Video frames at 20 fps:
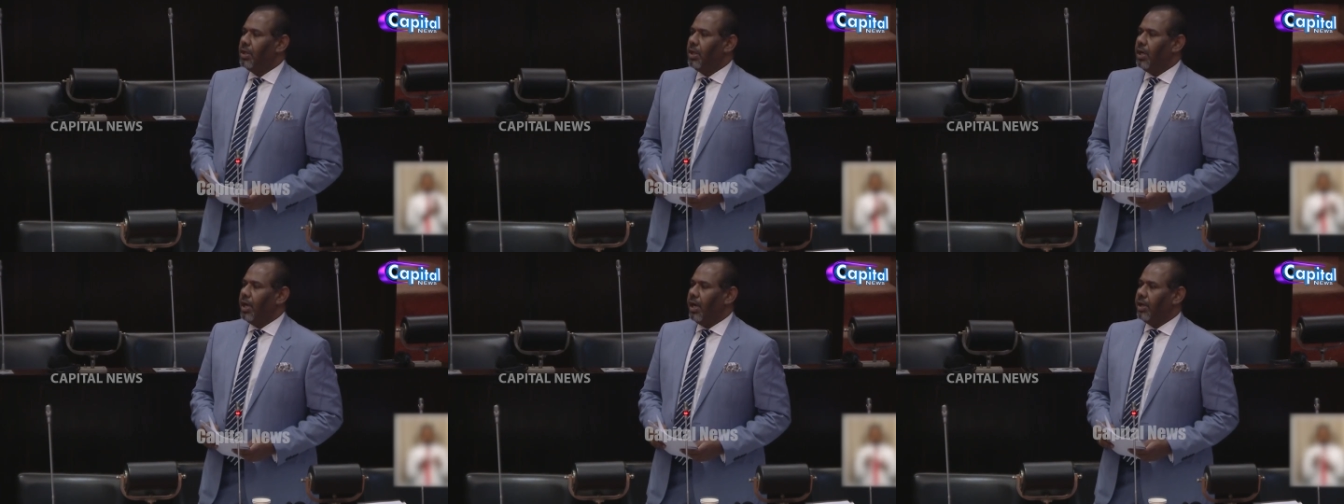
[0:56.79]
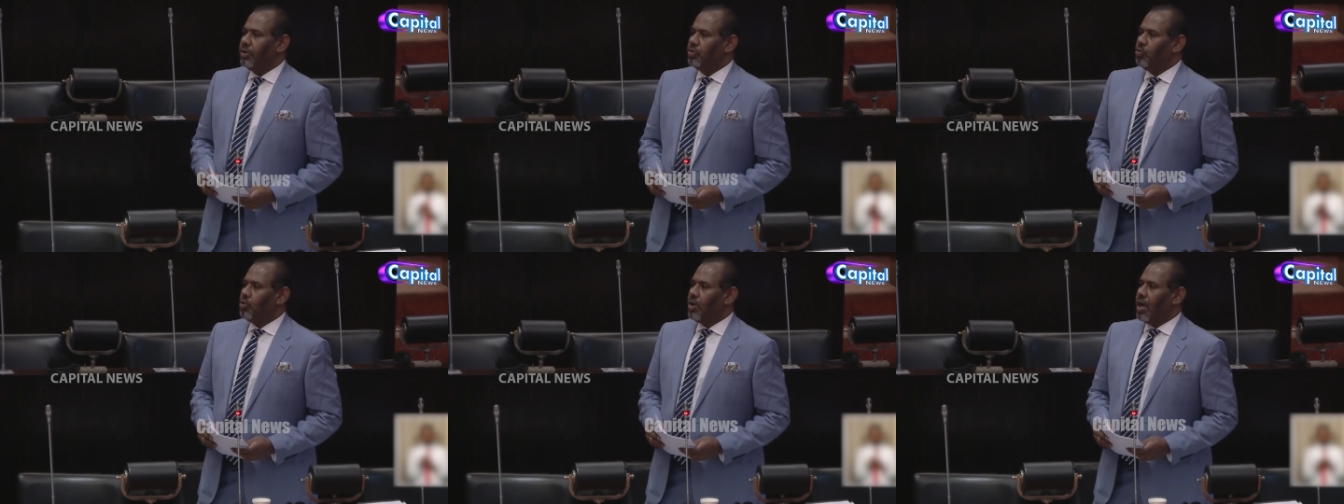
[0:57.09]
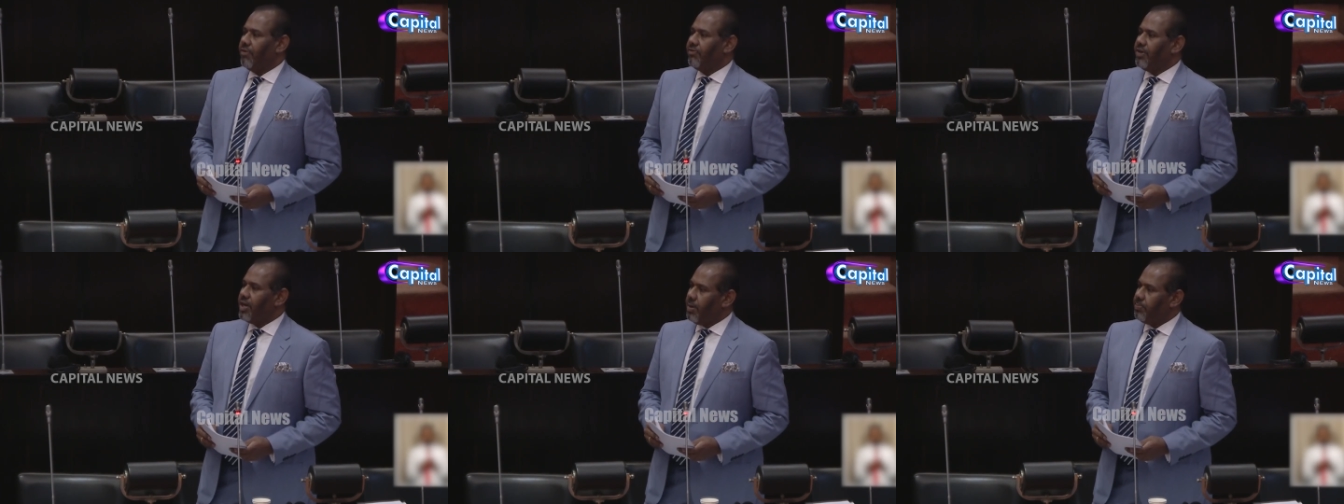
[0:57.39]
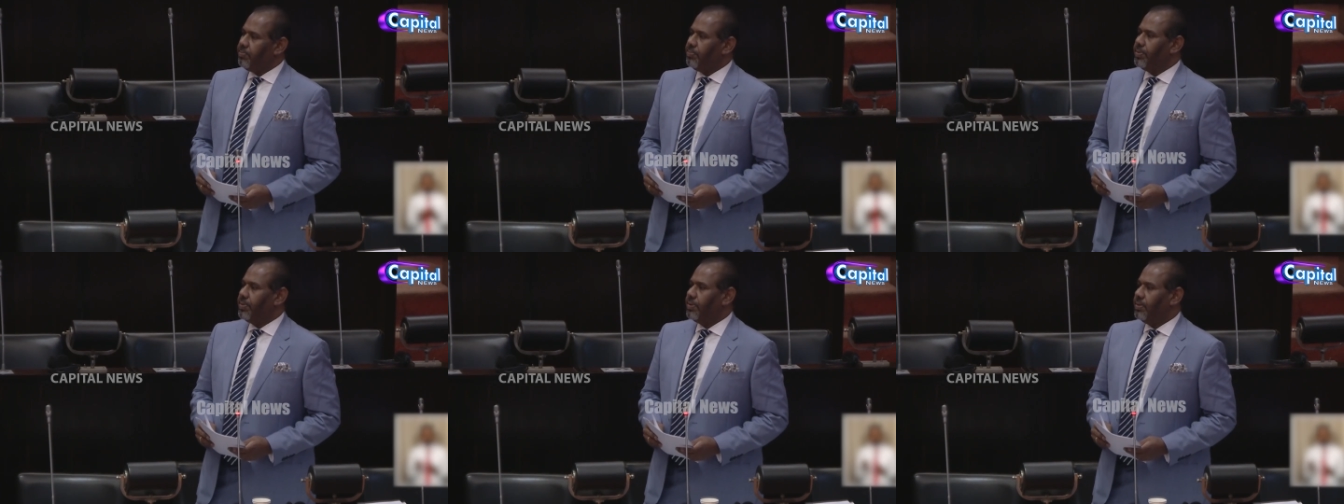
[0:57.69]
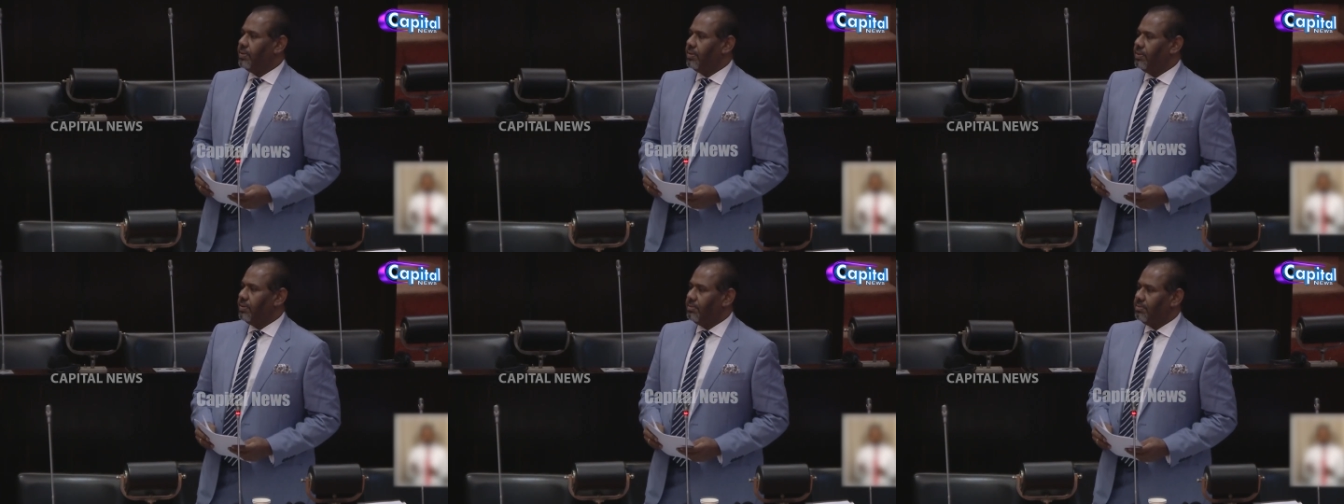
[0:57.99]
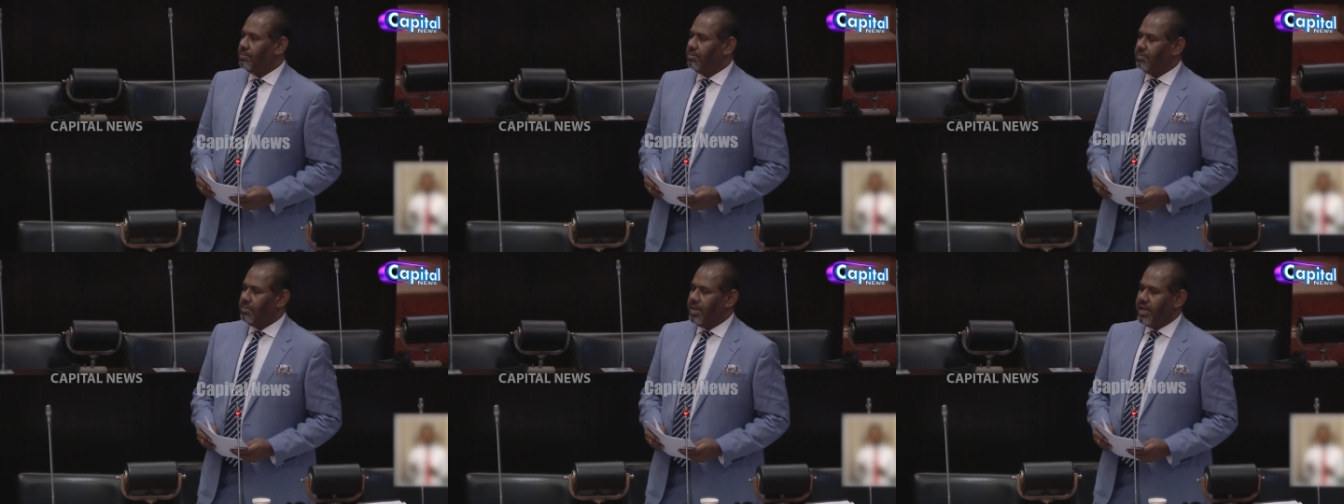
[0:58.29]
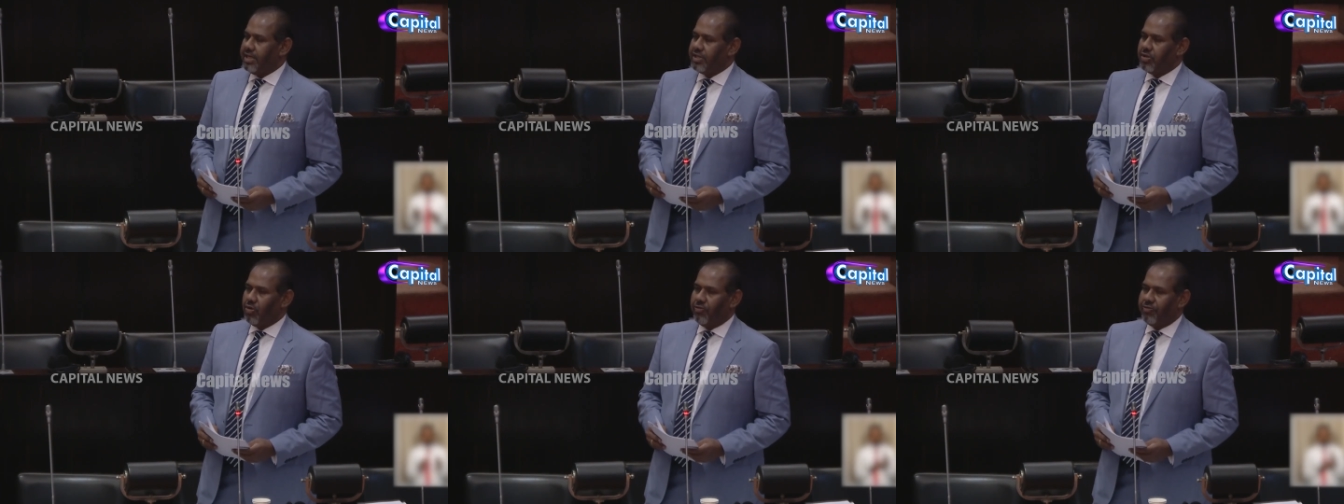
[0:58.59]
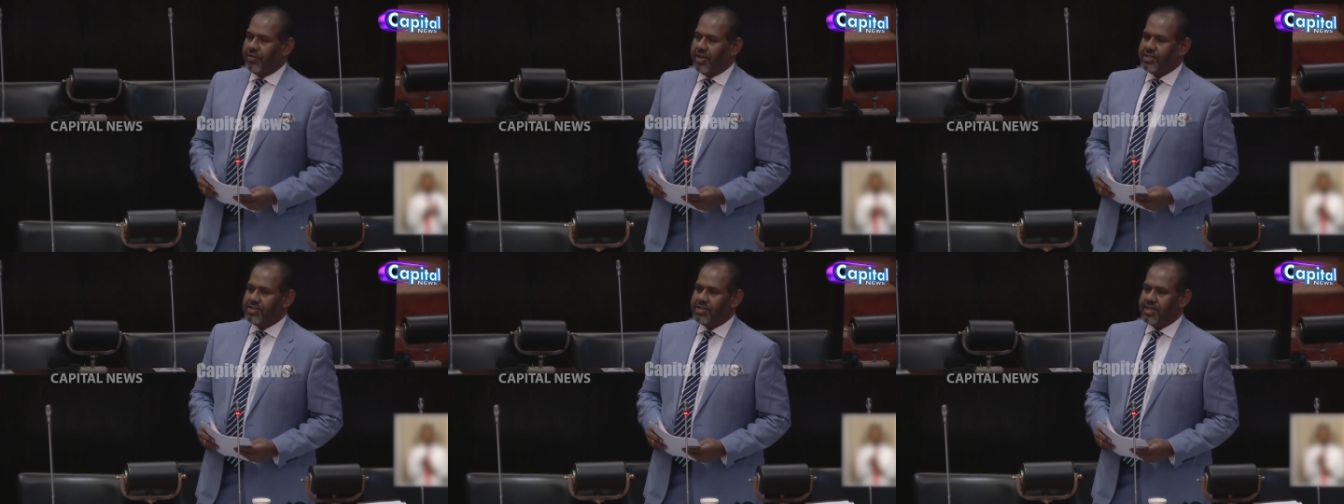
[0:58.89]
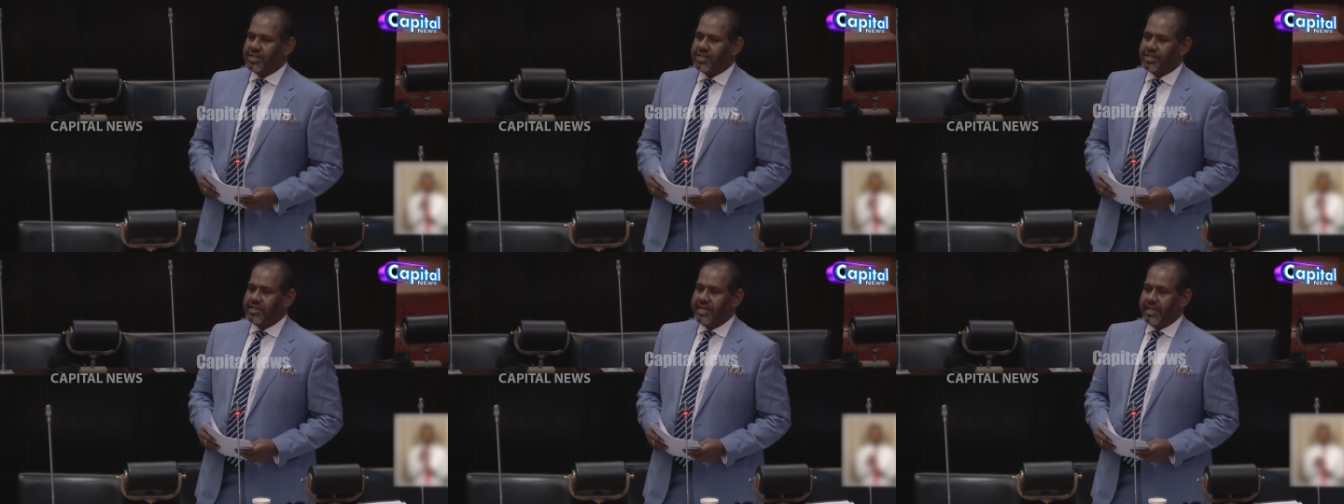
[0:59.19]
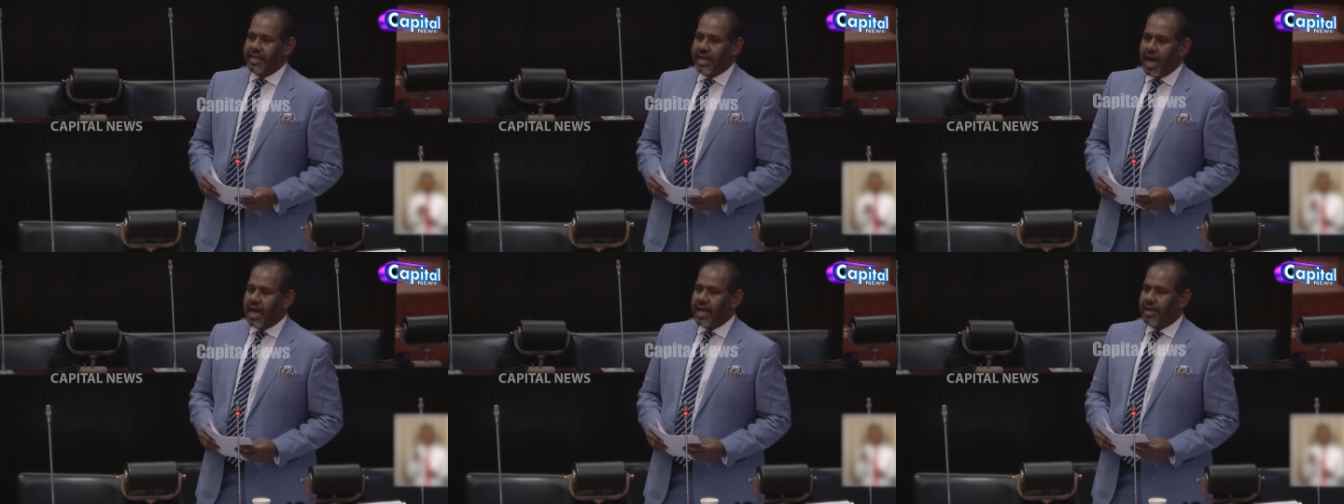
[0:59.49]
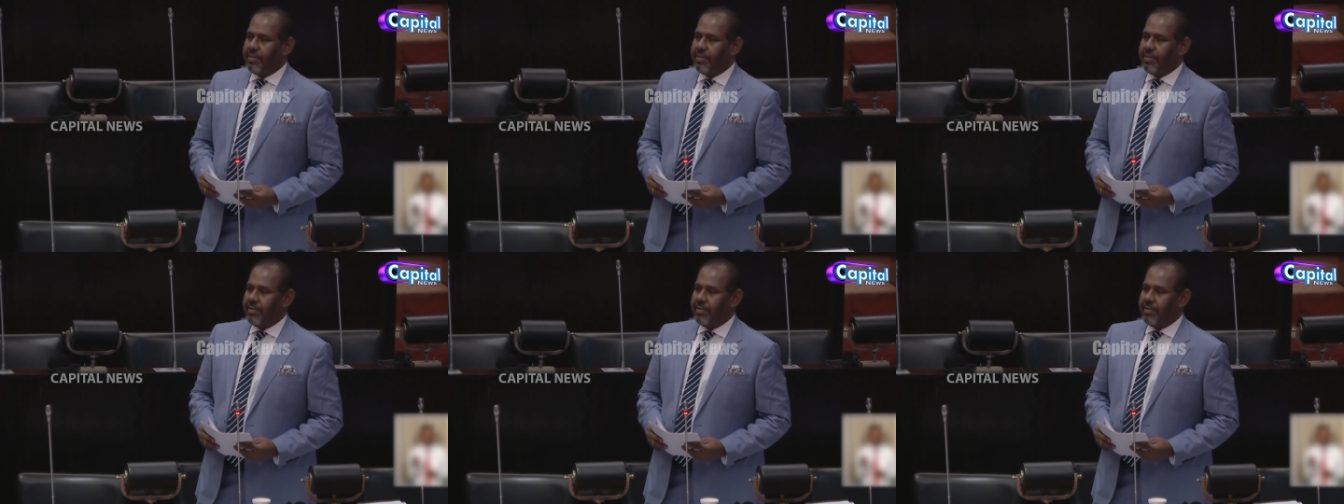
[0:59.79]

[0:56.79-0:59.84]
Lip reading: to cover up major offences, deny